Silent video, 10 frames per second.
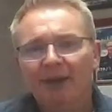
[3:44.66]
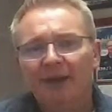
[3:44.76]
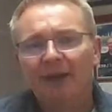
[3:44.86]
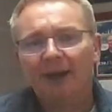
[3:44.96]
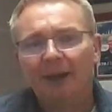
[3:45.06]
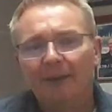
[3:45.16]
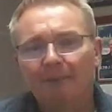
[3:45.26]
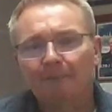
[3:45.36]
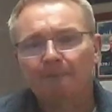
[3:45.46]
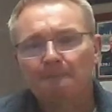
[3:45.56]

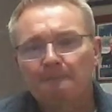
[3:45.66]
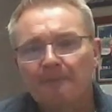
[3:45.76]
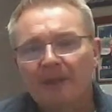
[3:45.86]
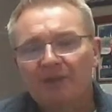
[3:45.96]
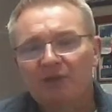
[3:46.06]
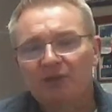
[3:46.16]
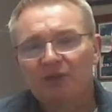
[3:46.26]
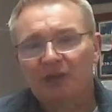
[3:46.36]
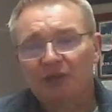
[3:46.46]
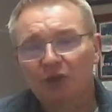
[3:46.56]
So
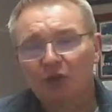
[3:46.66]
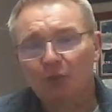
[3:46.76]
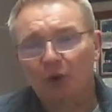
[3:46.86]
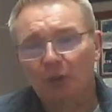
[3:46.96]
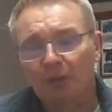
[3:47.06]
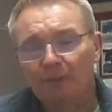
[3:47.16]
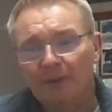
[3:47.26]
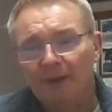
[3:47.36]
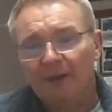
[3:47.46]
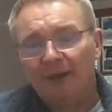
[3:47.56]
that's a huge problem.
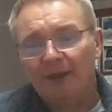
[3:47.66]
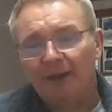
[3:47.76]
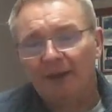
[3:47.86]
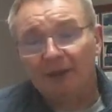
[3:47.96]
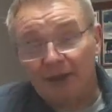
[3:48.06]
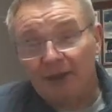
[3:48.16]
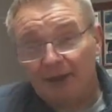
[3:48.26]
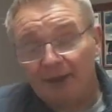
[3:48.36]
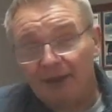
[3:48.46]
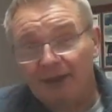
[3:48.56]

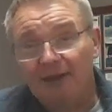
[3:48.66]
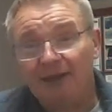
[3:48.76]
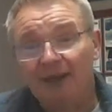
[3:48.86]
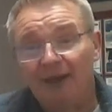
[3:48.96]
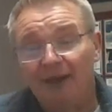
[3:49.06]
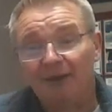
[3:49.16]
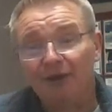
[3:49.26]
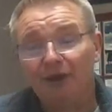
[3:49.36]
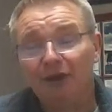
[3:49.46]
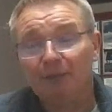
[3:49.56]
Another key area that
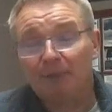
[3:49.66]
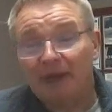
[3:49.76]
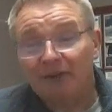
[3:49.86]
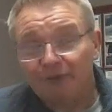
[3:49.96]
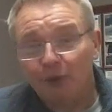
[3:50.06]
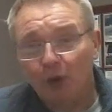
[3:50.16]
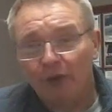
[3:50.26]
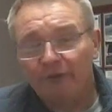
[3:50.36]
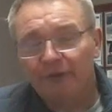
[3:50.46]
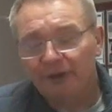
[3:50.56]
you need to be mindful
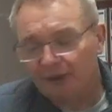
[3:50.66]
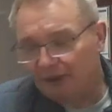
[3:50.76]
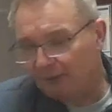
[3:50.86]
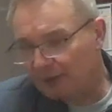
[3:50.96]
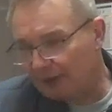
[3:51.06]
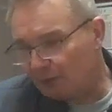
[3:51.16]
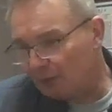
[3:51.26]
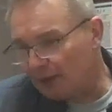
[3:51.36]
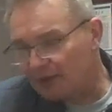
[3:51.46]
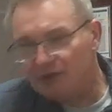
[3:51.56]
of within
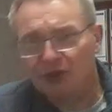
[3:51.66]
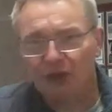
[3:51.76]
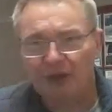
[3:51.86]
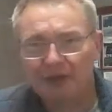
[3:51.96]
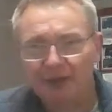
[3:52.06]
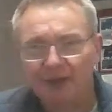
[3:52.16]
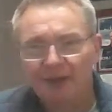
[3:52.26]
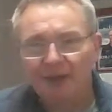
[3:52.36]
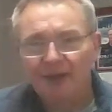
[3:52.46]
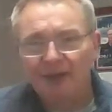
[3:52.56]
wireless security
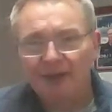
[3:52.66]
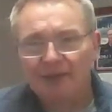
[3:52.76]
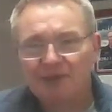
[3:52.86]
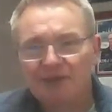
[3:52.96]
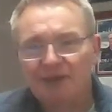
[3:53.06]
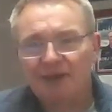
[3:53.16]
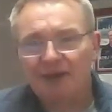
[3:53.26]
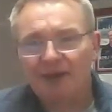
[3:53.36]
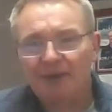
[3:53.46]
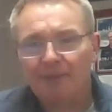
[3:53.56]
is
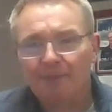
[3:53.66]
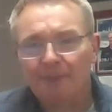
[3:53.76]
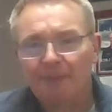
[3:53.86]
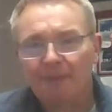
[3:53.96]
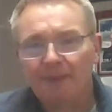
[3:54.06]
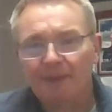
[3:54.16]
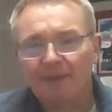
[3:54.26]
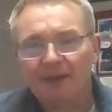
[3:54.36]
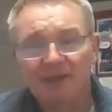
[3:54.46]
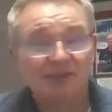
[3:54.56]

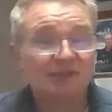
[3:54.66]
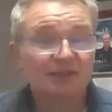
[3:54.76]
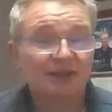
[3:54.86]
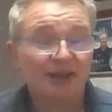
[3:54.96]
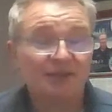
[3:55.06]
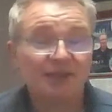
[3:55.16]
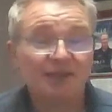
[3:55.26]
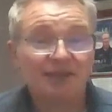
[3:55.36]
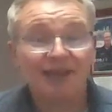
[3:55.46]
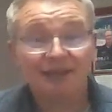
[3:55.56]

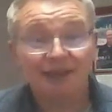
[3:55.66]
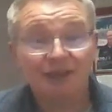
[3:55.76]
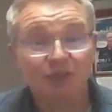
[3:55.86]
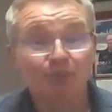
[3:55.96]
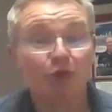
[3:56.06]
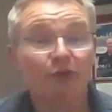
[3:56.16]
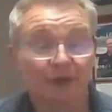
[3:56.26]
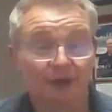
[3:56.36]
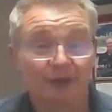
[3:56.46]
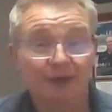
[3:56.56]
SSID
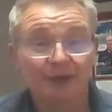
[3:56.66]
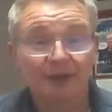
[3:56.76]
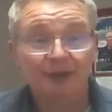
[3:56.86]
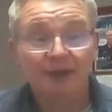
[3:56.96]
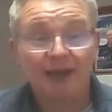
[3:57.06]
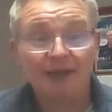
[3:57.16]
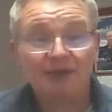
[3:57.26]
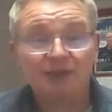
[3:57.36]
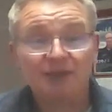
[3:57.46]
spoofing. That's